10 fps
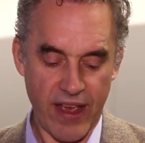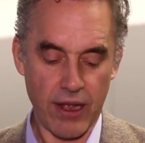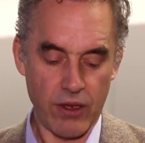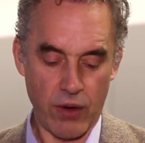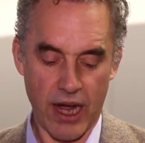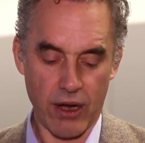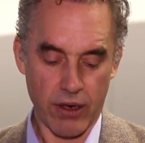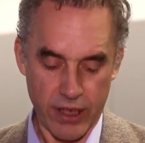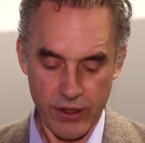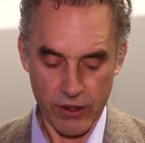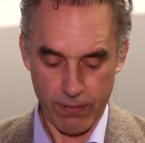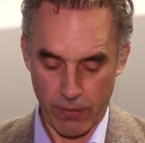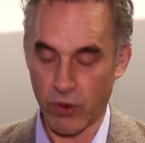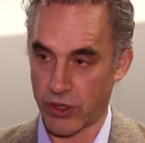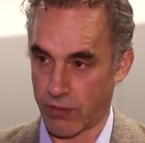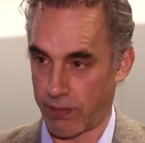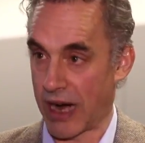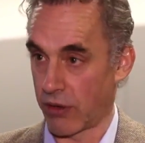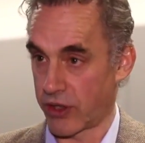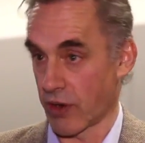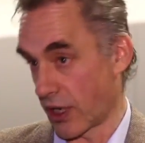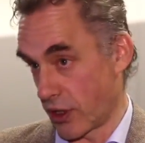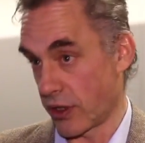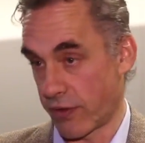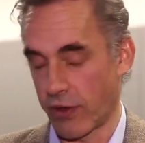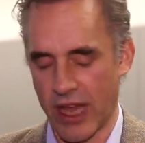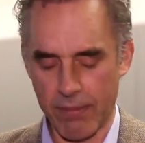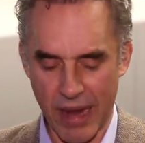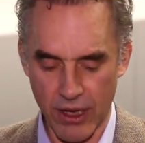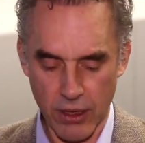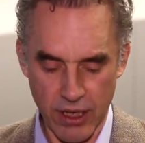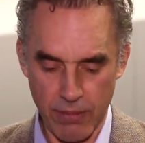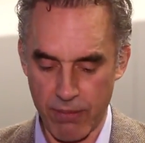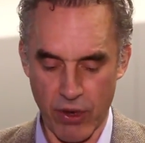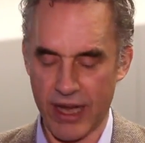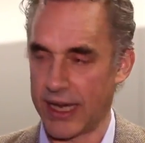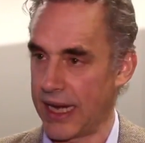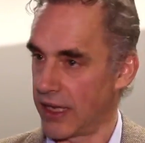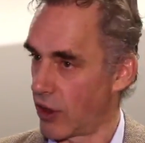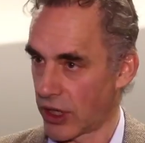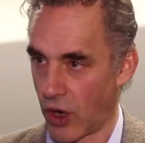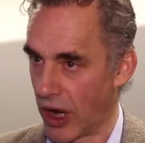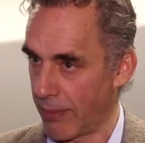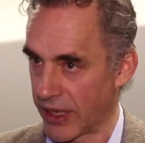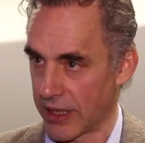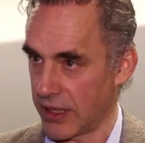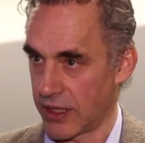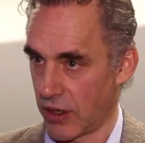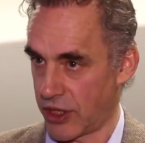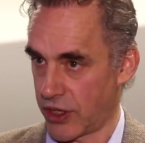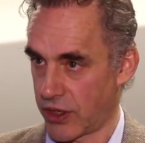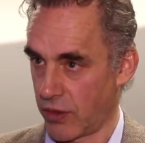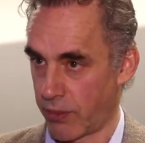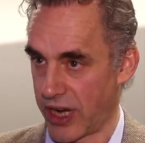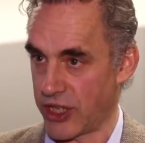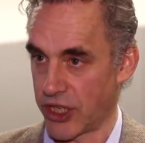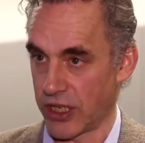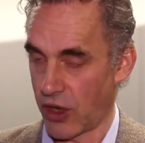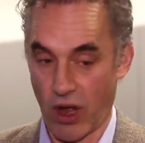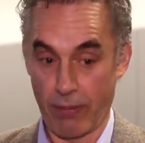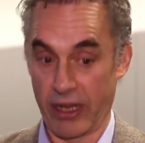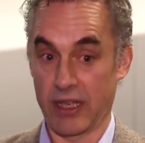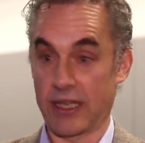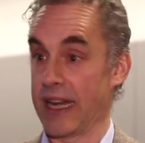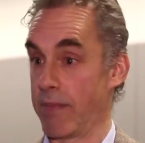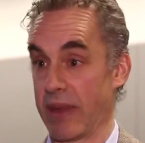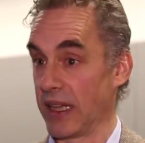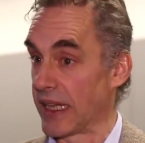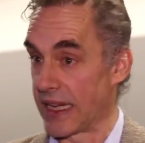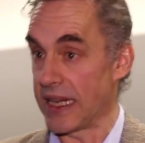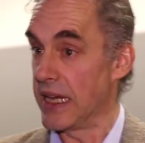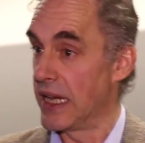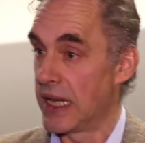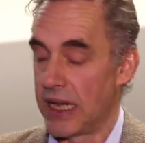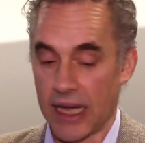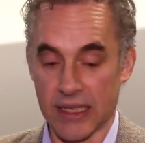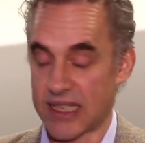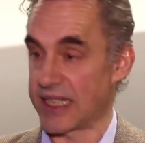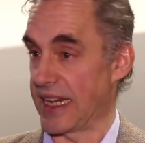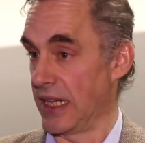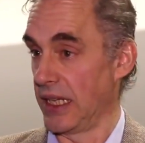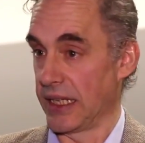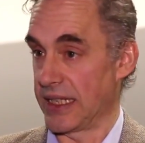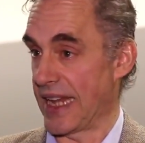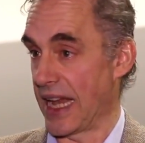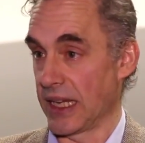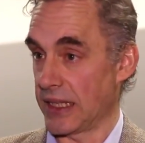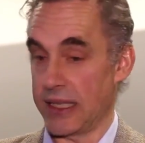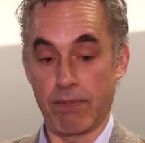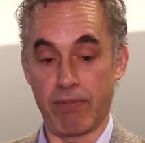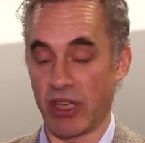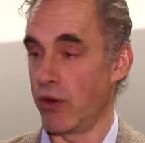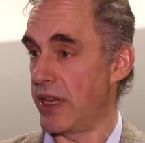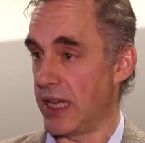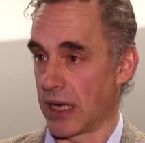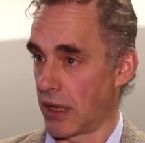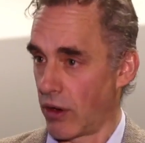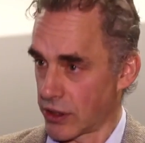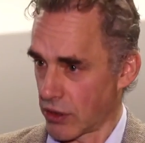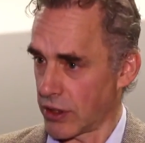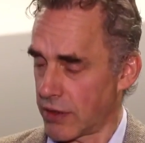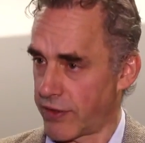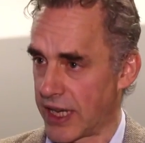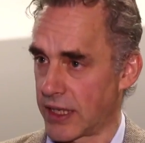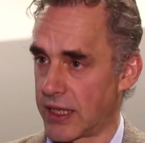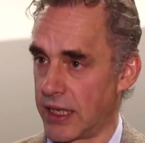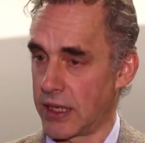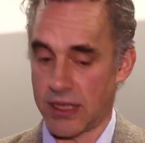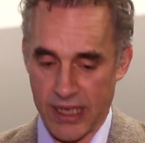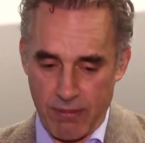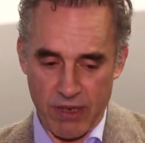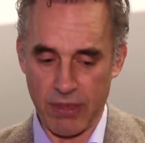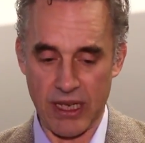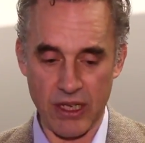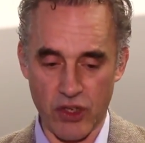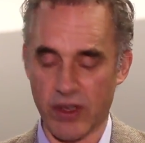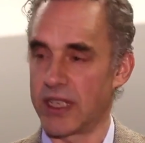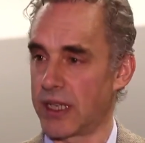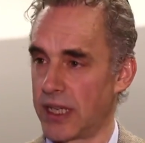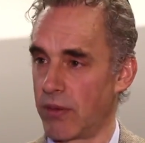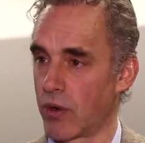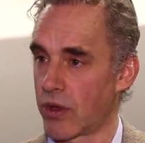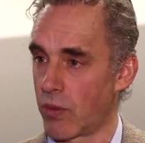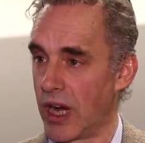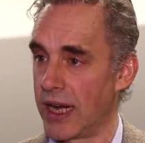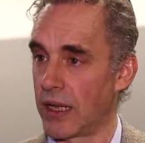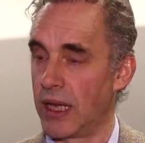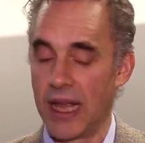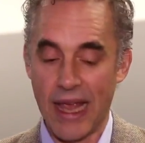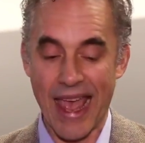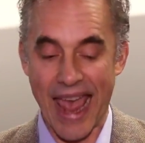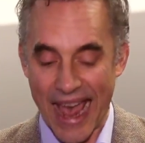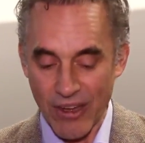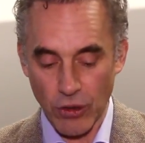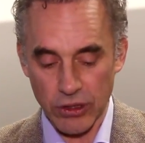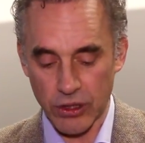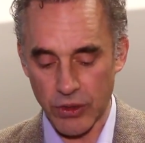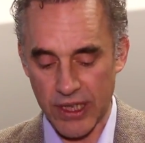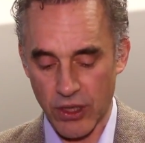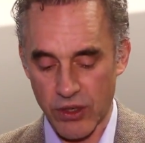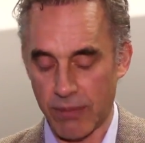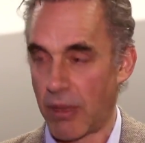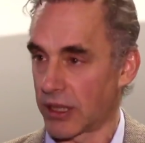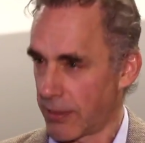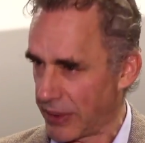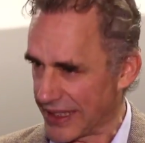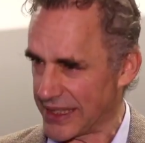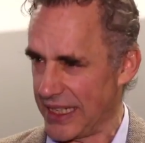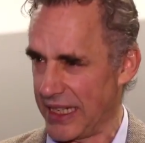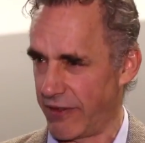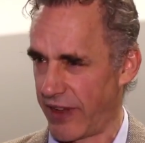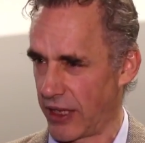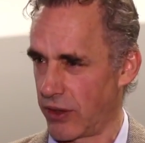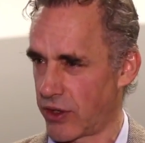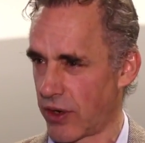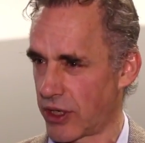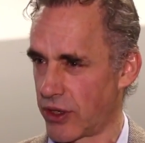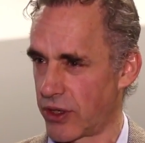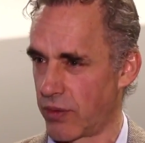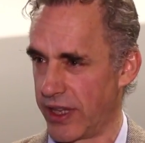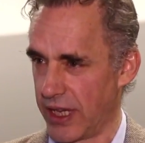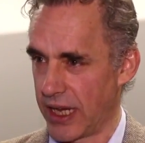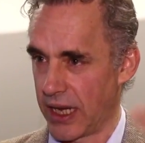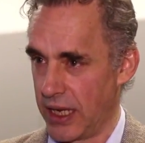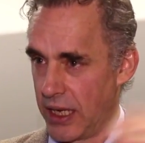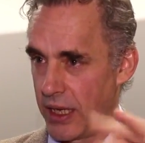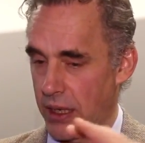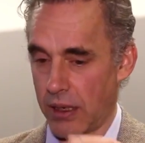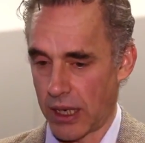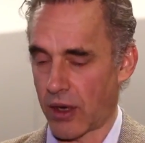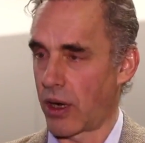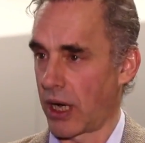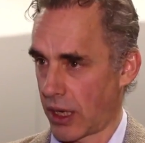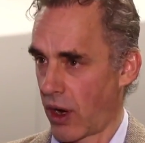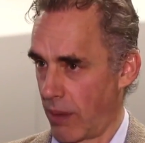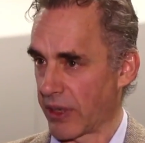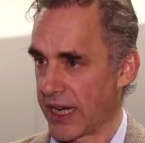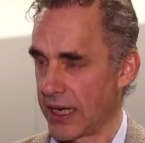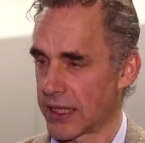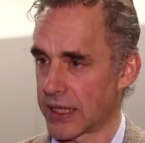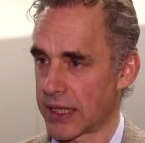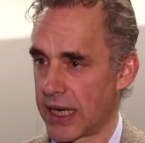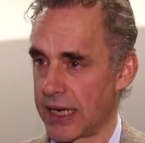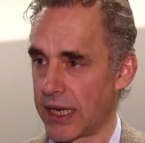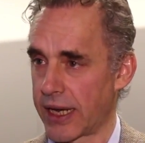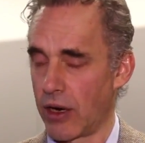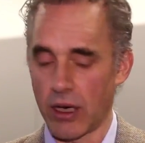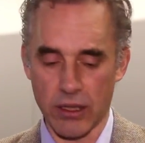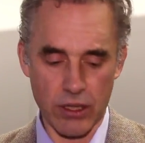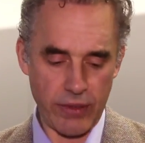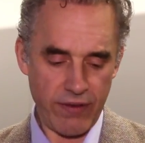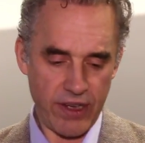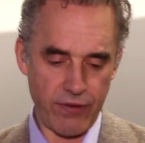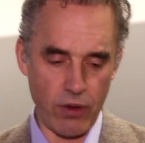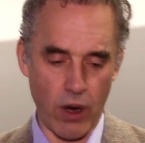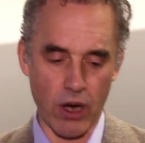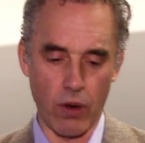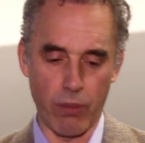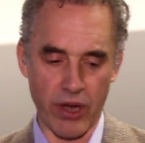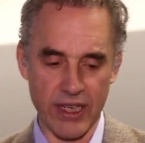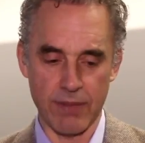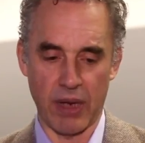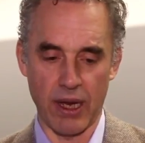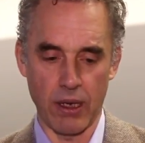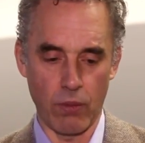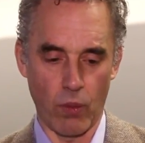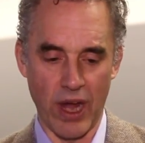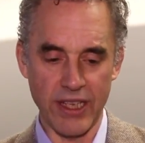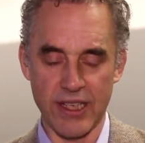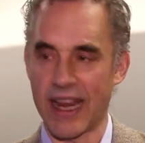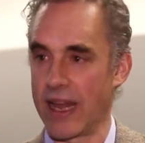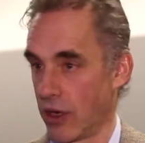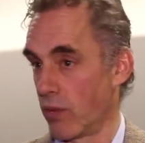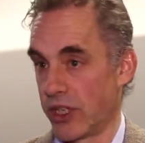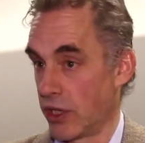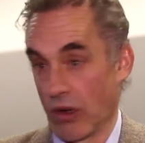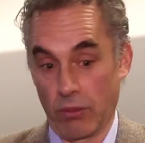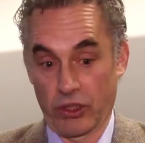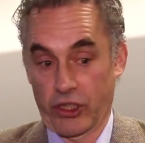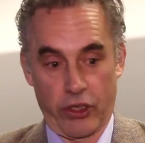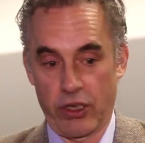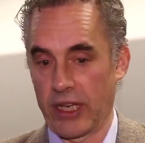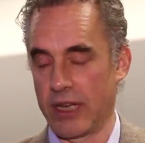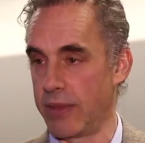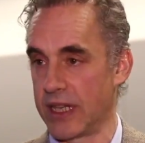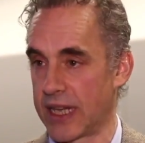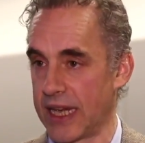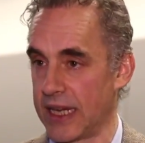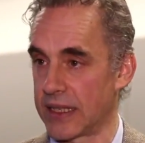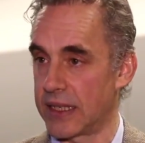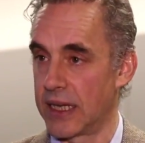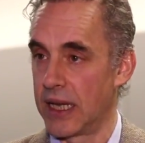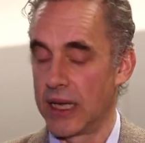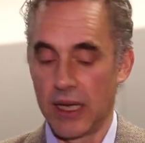value hierarchies or power structures, for that matter, can be predicated on competence, not just oppression, competence and ability, and skill and talent and beauty and all sorts of things that seem to be intrinsically worthwhile. And also that there's a multiplicity of value structures within a complicated society like ours. So even if you are oppressed by one standard, which is almost certainly to be the case,